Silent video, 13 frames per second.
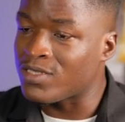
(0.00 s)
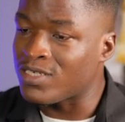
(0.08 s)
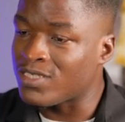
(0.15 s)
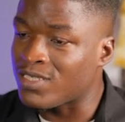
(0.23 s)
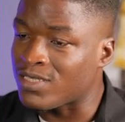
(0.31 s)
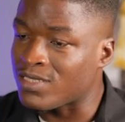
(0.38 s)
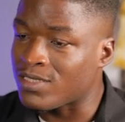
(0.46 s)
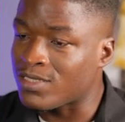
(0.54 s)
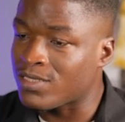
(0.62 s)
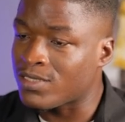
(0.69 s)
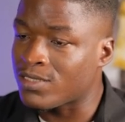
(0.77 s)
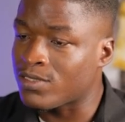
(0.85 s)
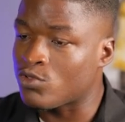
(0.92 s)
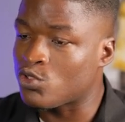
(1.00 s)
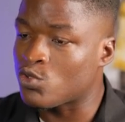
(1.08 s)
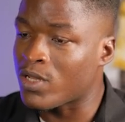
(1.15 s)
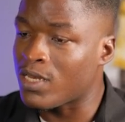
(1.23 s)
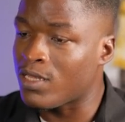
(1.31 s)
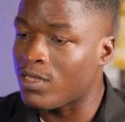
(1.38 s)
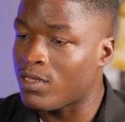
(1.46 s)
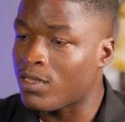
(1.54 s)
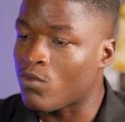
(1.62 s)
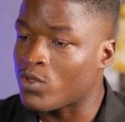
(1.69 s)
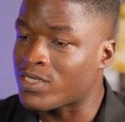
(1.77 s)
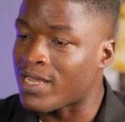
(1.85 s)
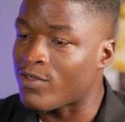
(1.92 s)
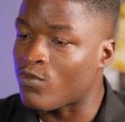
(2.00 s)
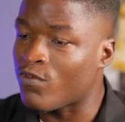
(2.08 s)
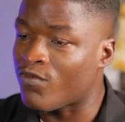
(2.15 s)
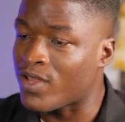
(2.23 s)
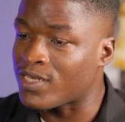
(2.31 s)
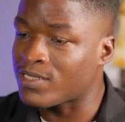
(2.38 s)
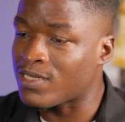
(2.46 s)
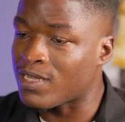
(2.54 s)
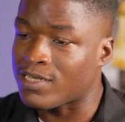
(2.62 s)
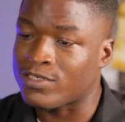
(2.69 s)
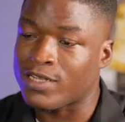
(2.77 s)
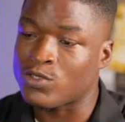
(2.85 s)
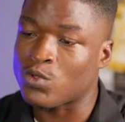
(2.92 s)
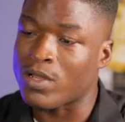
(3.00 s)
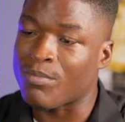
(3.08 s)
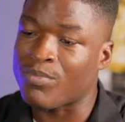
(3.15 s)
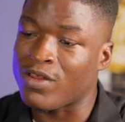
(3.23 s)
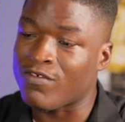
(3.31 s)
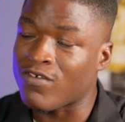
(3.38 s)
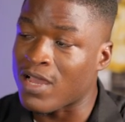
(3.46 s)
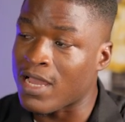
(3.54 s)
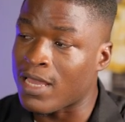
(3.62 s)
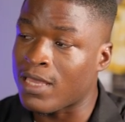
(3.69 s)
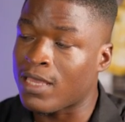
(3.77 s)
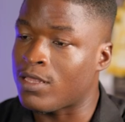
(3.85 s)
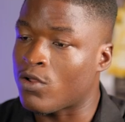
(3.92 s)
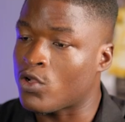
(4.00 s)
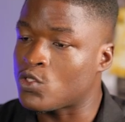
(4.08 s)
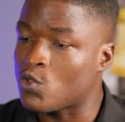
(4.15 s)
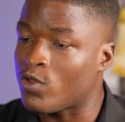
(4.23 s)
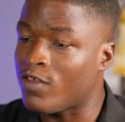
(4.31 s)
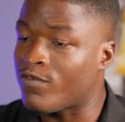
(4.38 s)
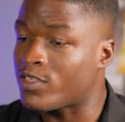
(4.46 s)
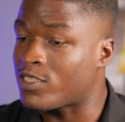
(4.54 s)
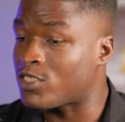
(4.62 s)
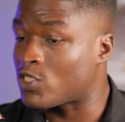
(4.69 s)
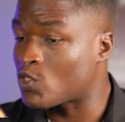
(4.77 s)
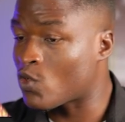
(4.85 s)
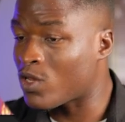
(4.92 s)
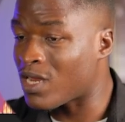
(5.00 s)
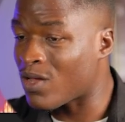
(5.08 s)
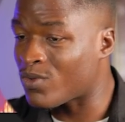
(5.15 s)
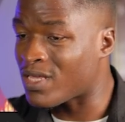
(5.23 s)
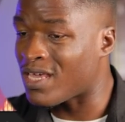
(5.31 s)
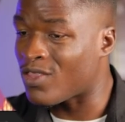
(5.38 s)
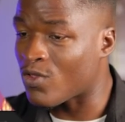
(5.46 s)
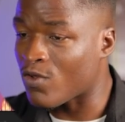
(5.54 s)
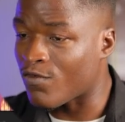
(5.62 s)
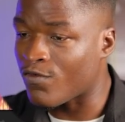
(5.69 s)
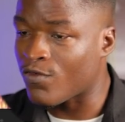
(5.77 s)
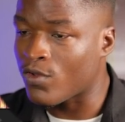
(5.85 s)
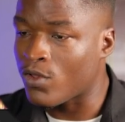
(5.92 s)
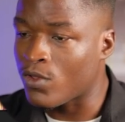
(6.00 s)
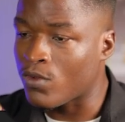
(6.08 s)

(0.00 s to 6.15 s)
This is usually what I do first. I try to amplify the audio if it is not loud enough.